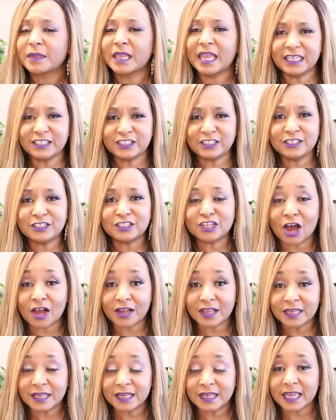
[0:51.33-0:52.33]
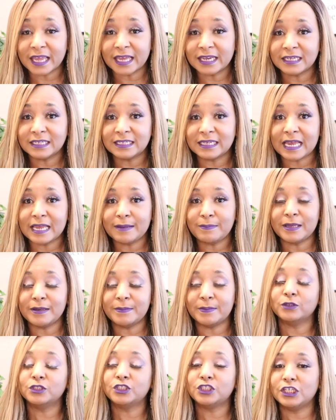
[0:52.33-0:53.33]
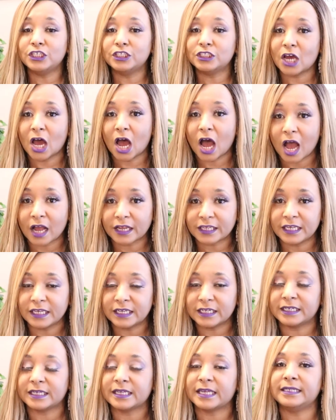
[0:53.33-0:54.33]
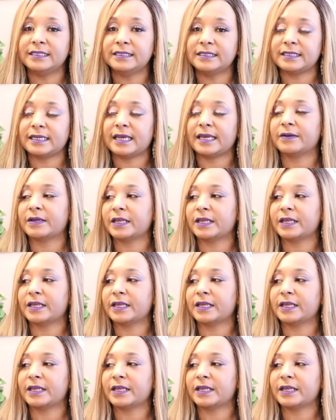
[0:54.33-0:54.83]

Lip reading: And she's talking again today, people. She's talking again today.